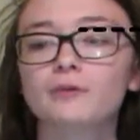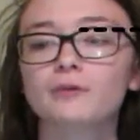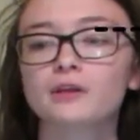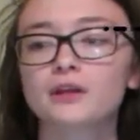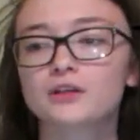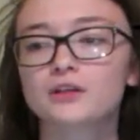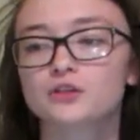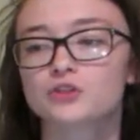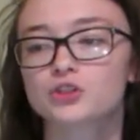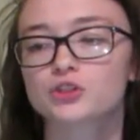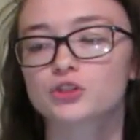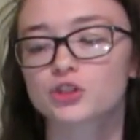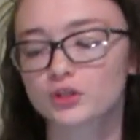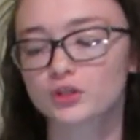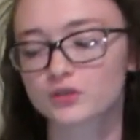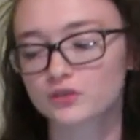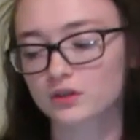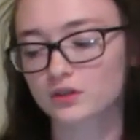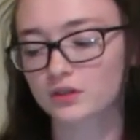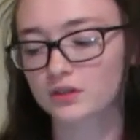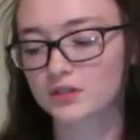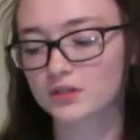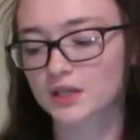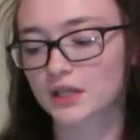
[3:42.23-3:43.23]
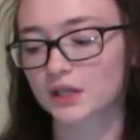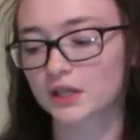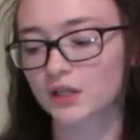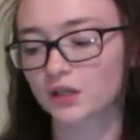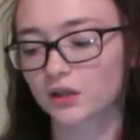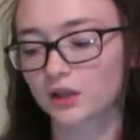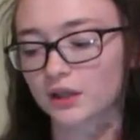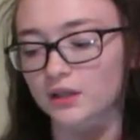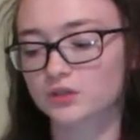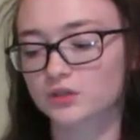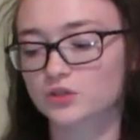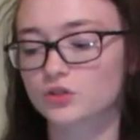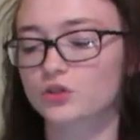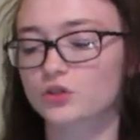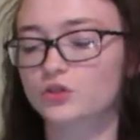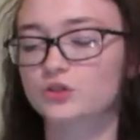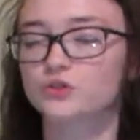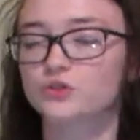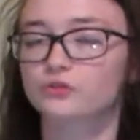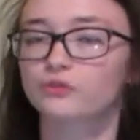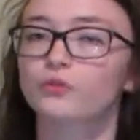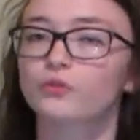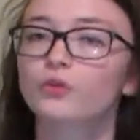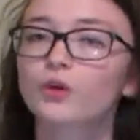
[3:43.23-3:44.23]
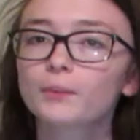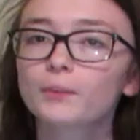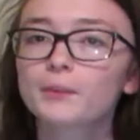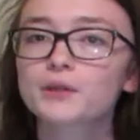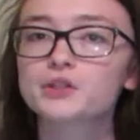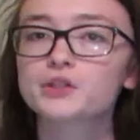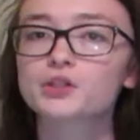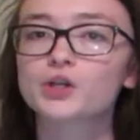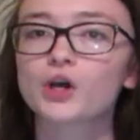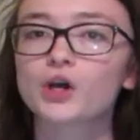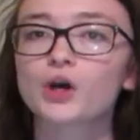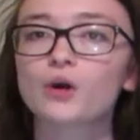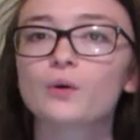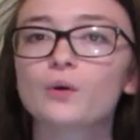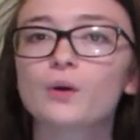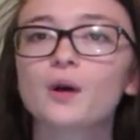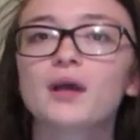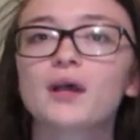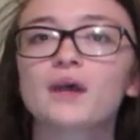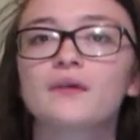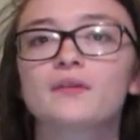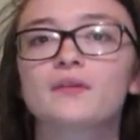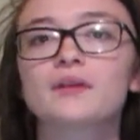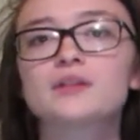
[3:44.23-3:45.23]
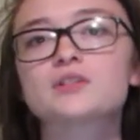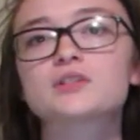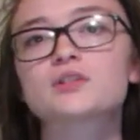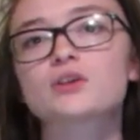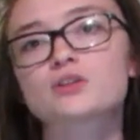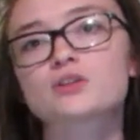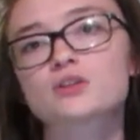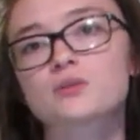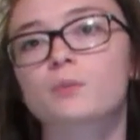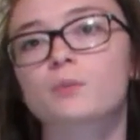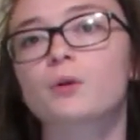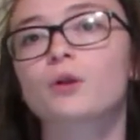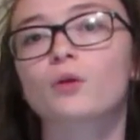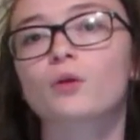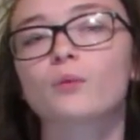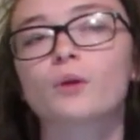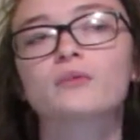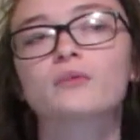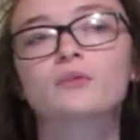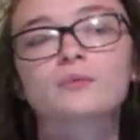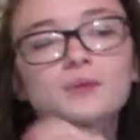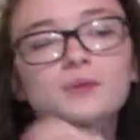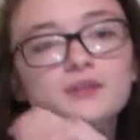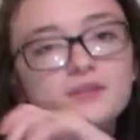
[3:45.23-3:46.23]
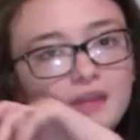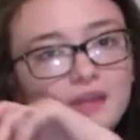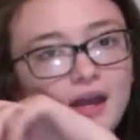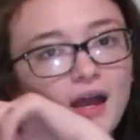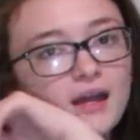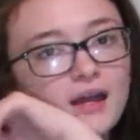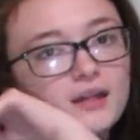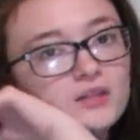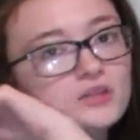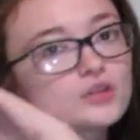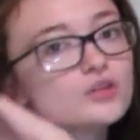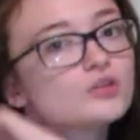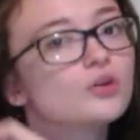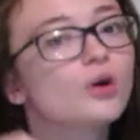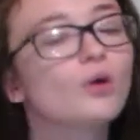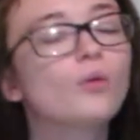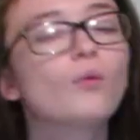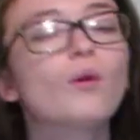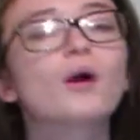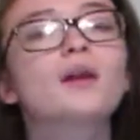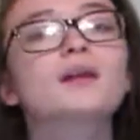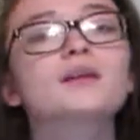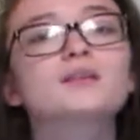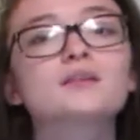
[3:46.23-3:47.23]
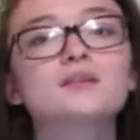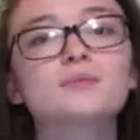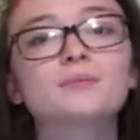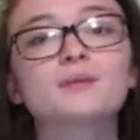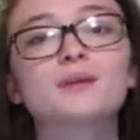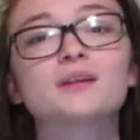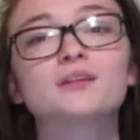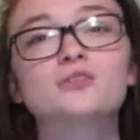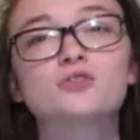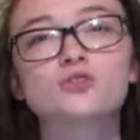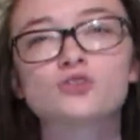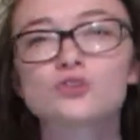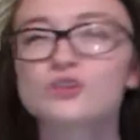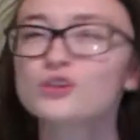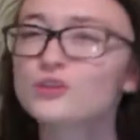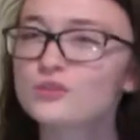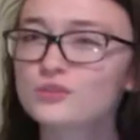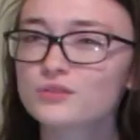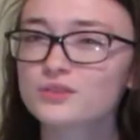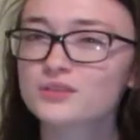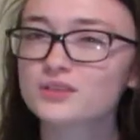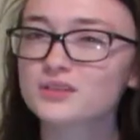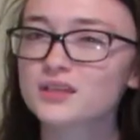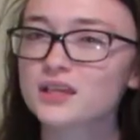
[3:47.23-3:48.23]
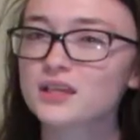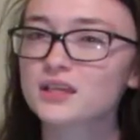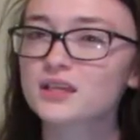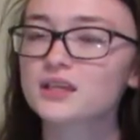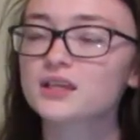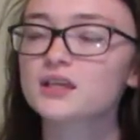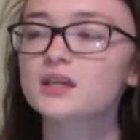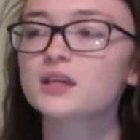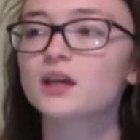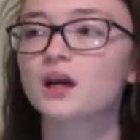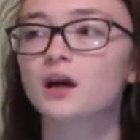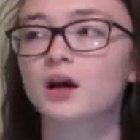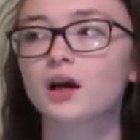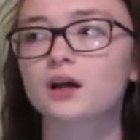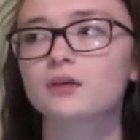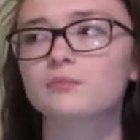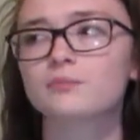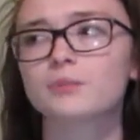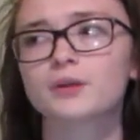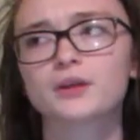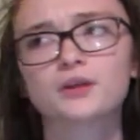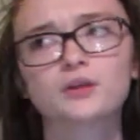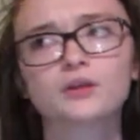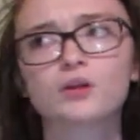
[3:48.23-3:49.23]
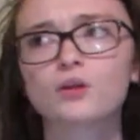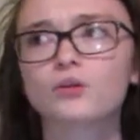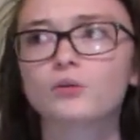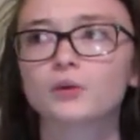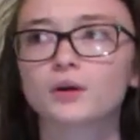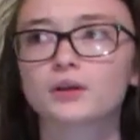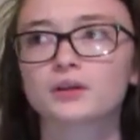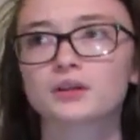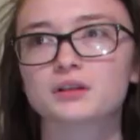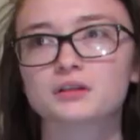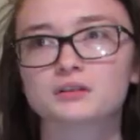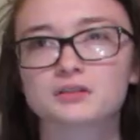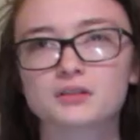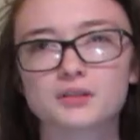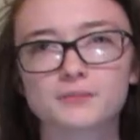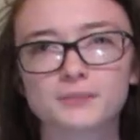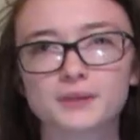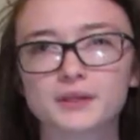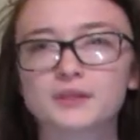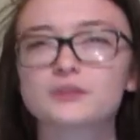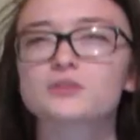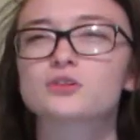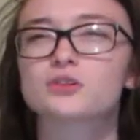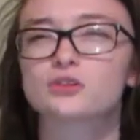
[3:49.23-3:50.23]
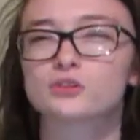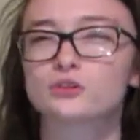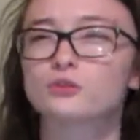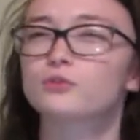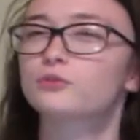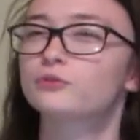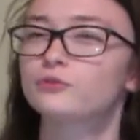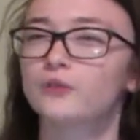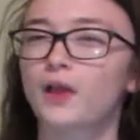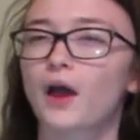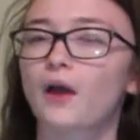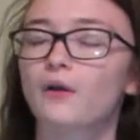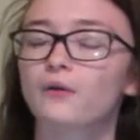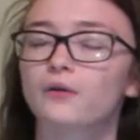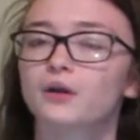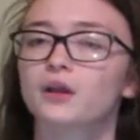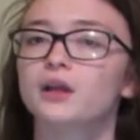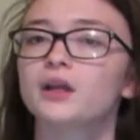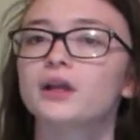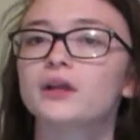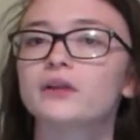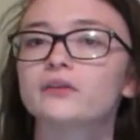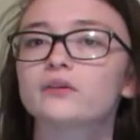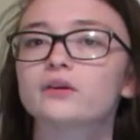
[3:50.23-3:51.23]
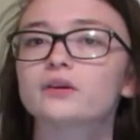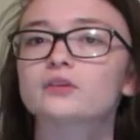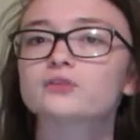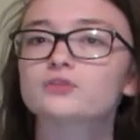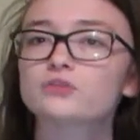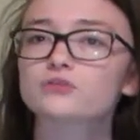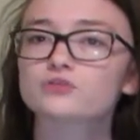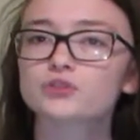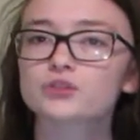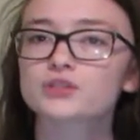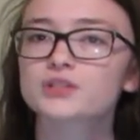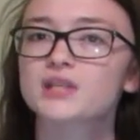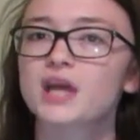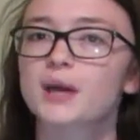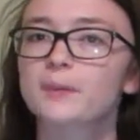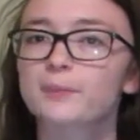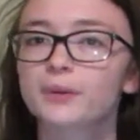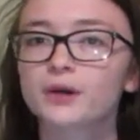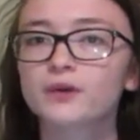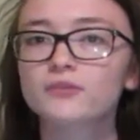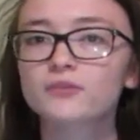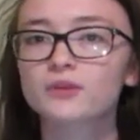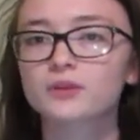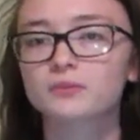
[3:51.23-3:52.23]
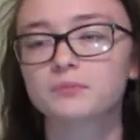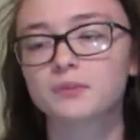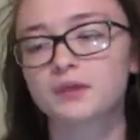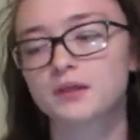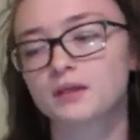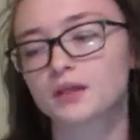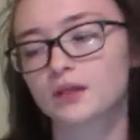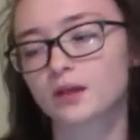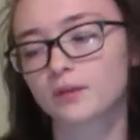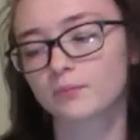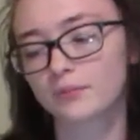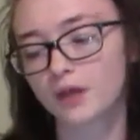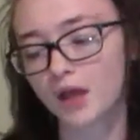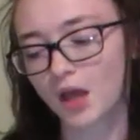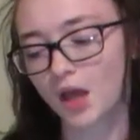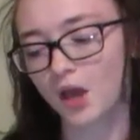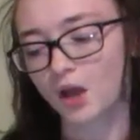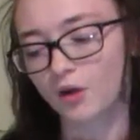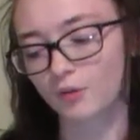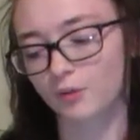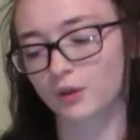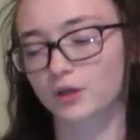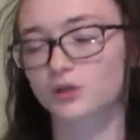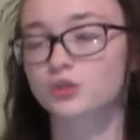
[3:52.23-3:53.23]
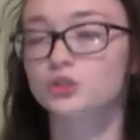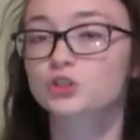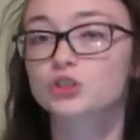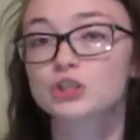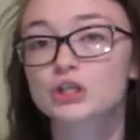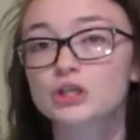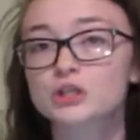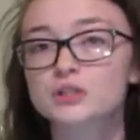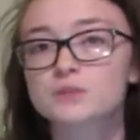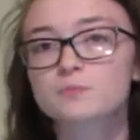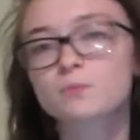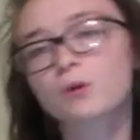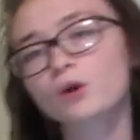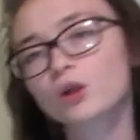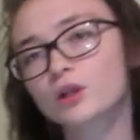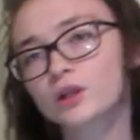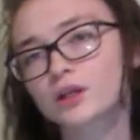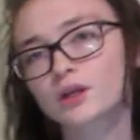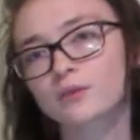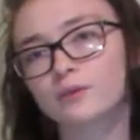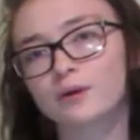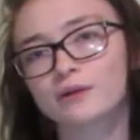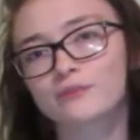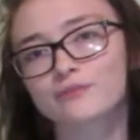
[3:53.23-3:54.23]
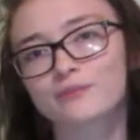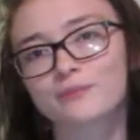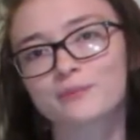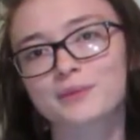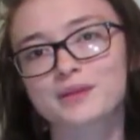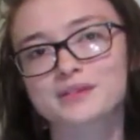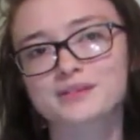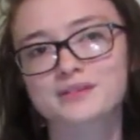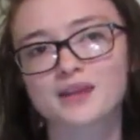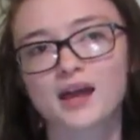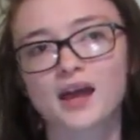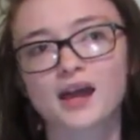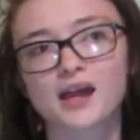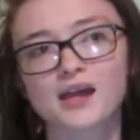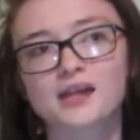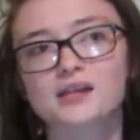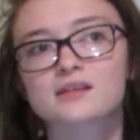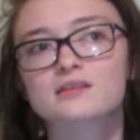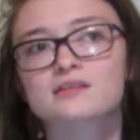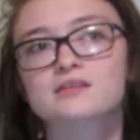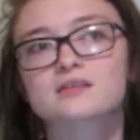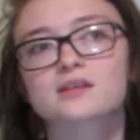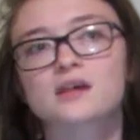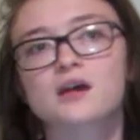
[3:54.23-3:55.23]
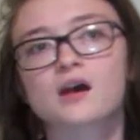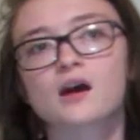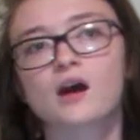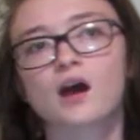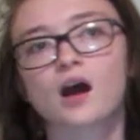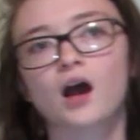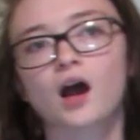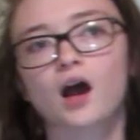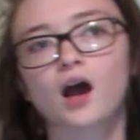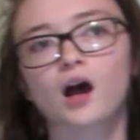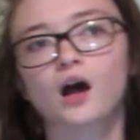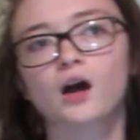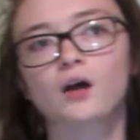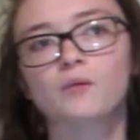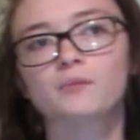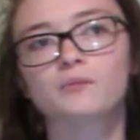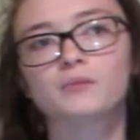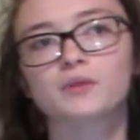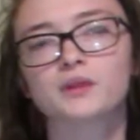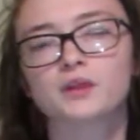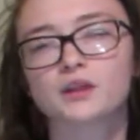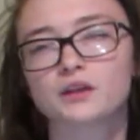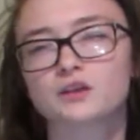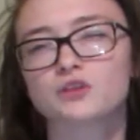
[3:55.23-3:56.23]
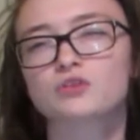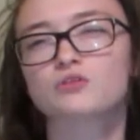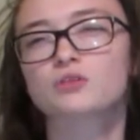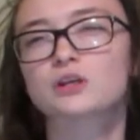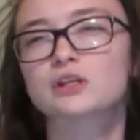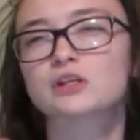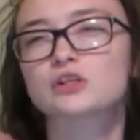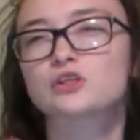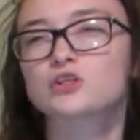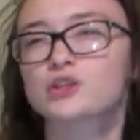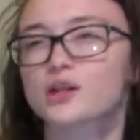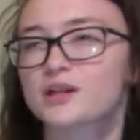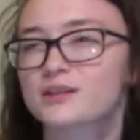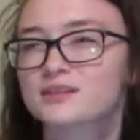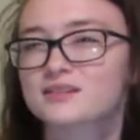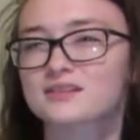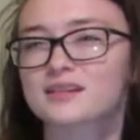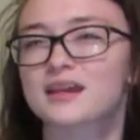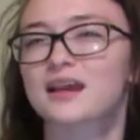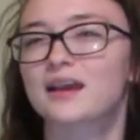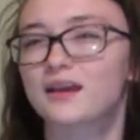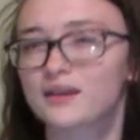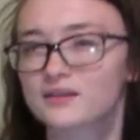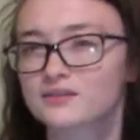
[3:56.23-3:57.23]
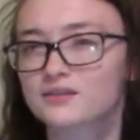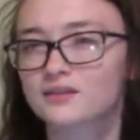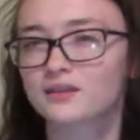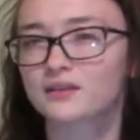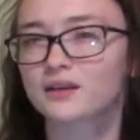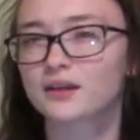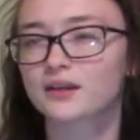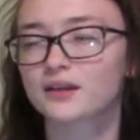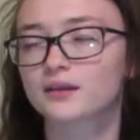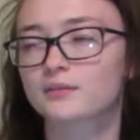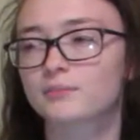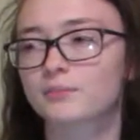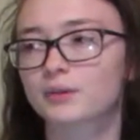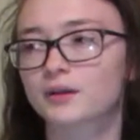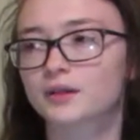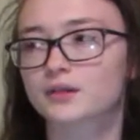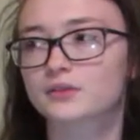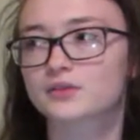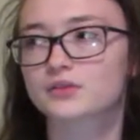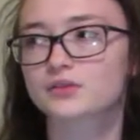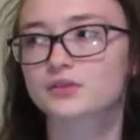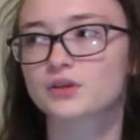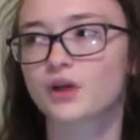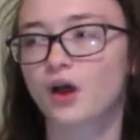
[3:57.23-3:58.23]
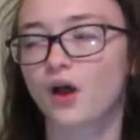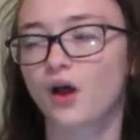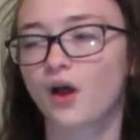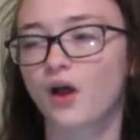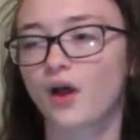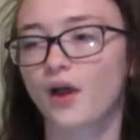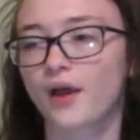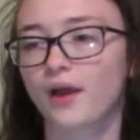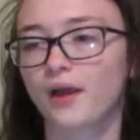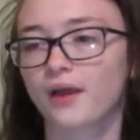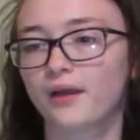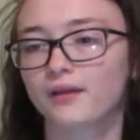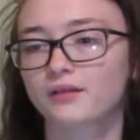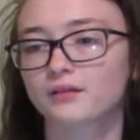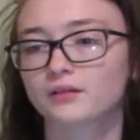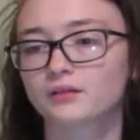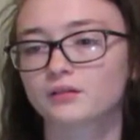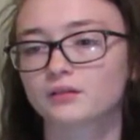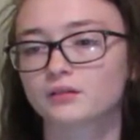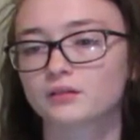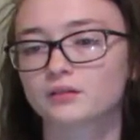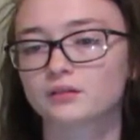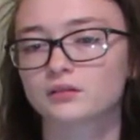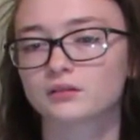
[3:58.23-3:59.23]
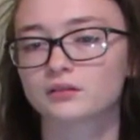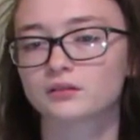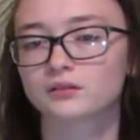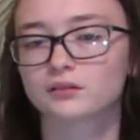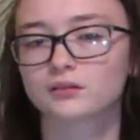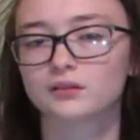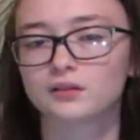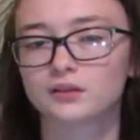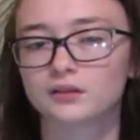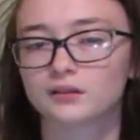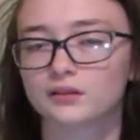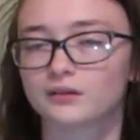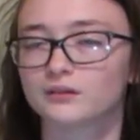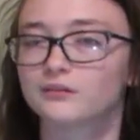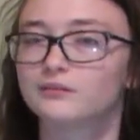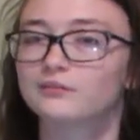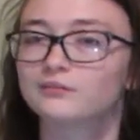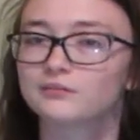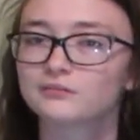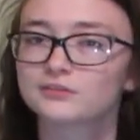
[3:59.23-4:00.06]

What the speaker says: It's just until it starts to form a dough that starts to pull away from the sides. You don't want it to be too sticky, but you don't want it to be too floury either. So just that perfect medium where it's just pulling away from the sides, and you can just handle it, but it's not, you know,